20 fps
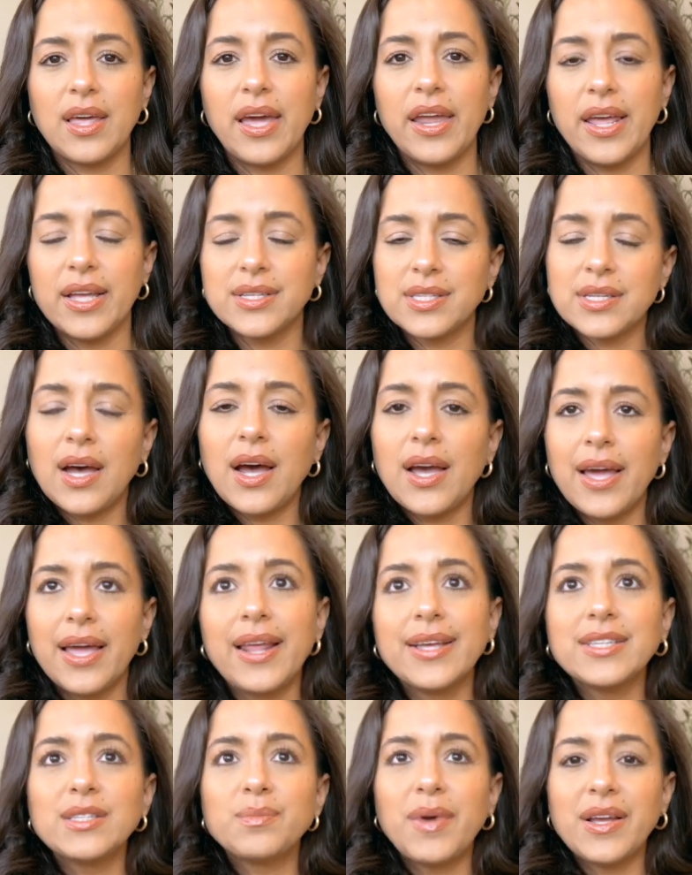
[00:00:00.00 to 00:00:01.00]
It is a, it
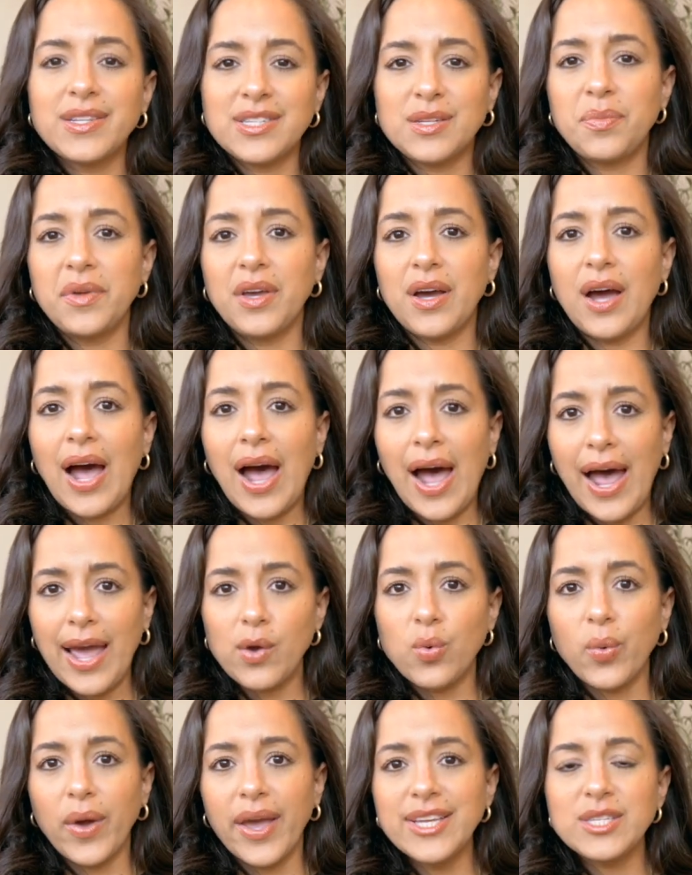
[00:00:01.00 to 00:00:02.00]
is meant to be a
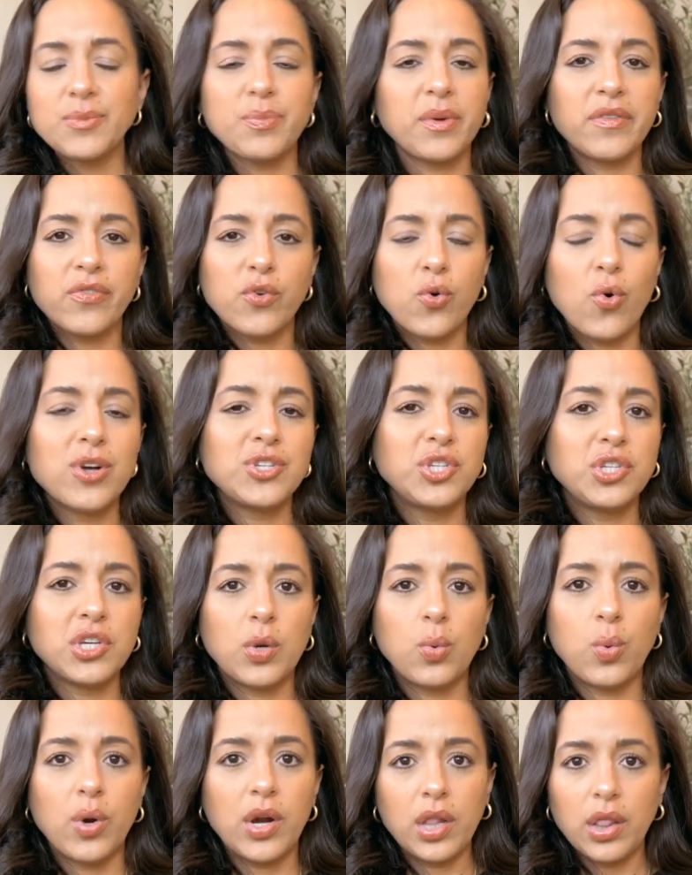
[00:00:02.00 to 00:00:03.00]
high waist, but of course you
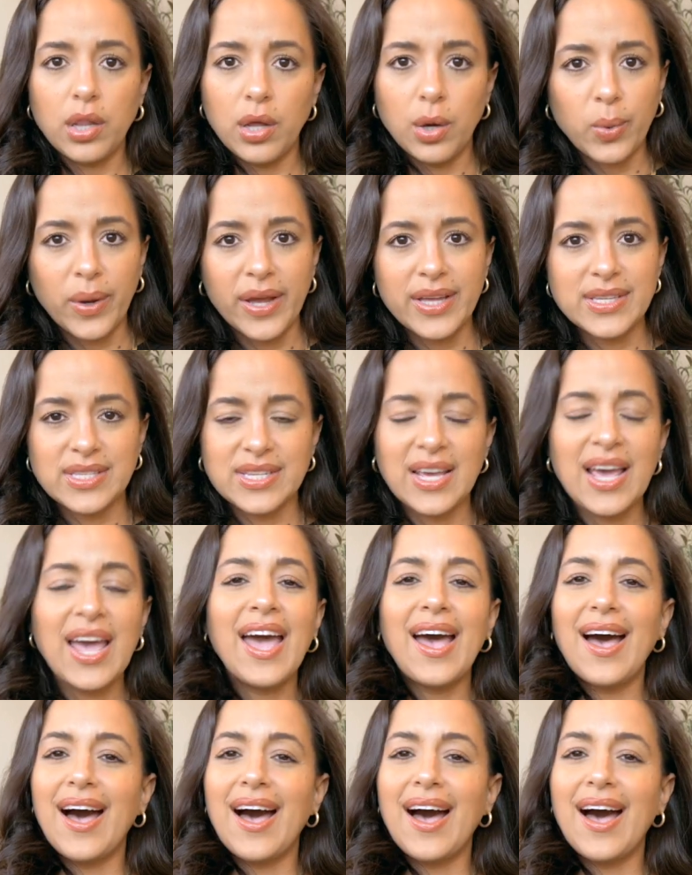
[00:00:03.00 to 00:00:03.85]
can wear it low waist.